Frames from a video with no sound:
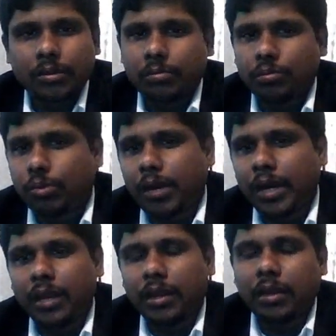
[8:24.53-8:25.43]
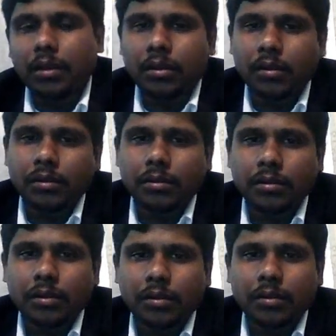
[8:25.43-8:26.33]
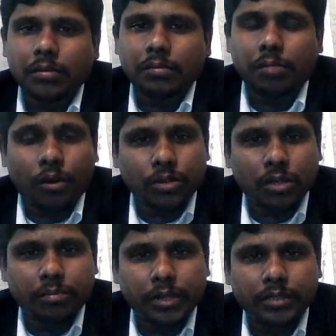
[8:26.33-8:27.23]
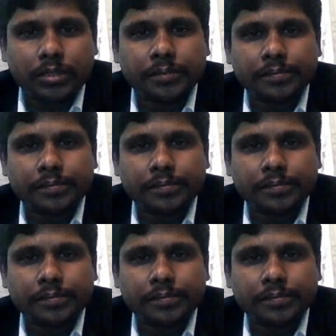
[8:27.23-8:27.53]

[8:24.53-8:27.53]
mobile browser based